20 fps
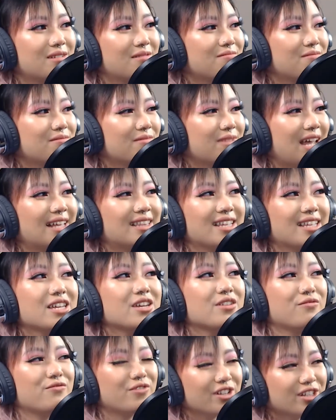I think
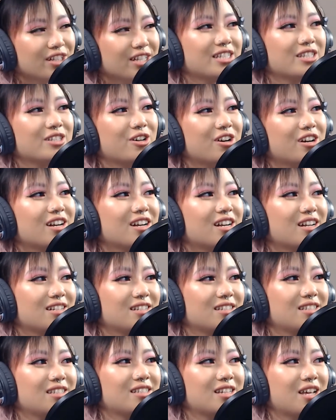it really started to
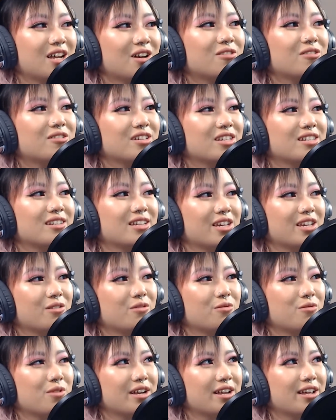settle in
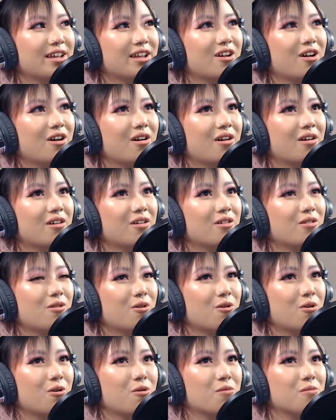when I got
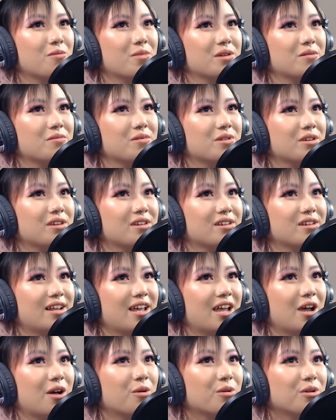home, maybe an
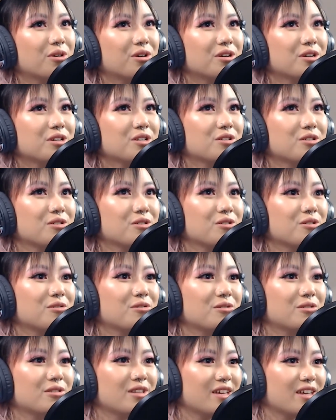hour or
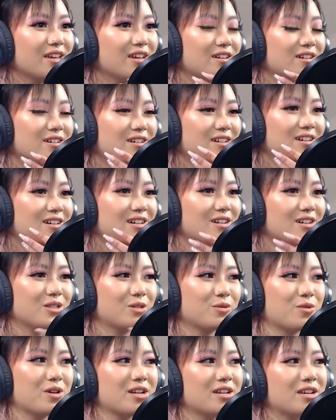two later is
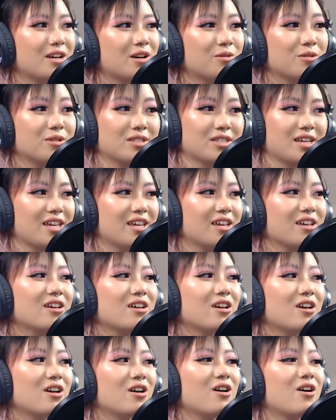when I was like,
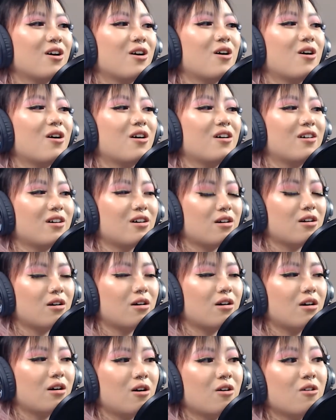
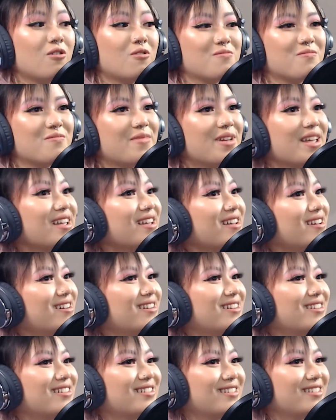oh
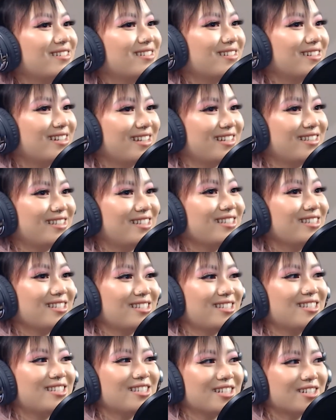man, this is
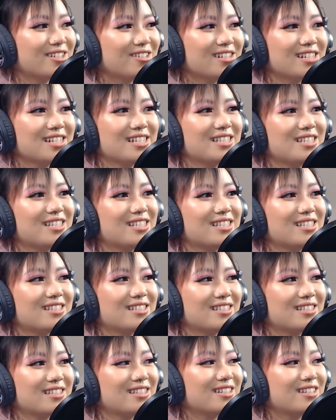serious